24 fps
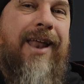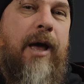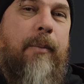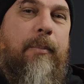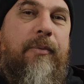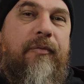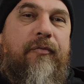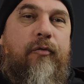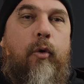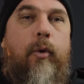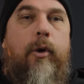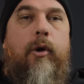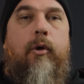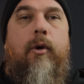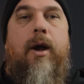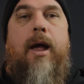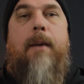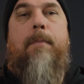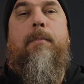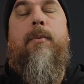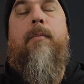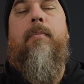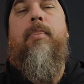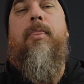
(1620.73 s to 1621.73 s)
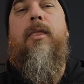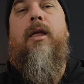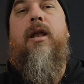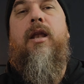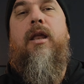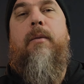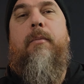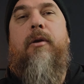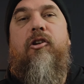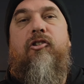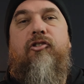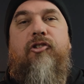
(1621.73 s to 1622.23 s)
Now, before we wrap,
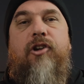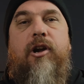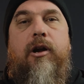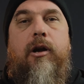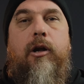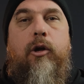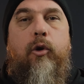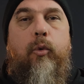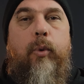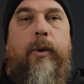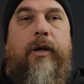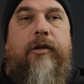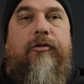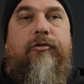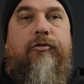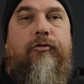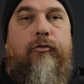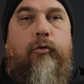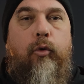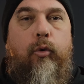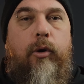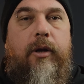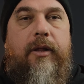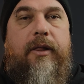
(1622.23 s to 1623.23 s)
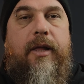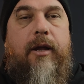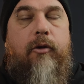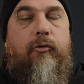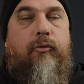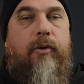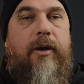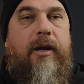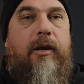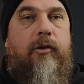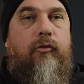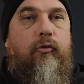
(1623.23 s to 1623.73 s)
let me just share a quick story that
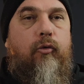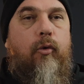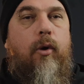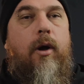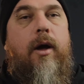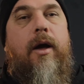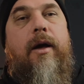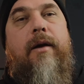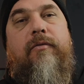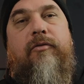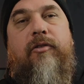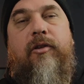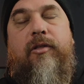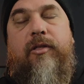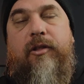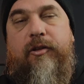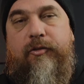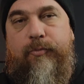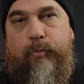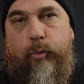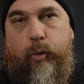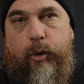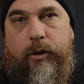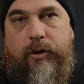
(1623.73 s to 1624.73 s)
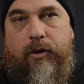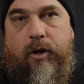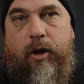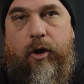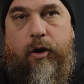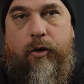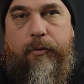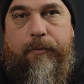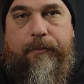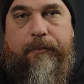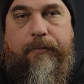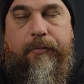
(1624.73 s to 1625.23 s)
really drives this point
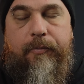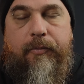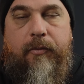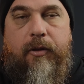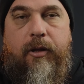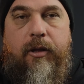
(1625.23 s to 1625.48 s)
home.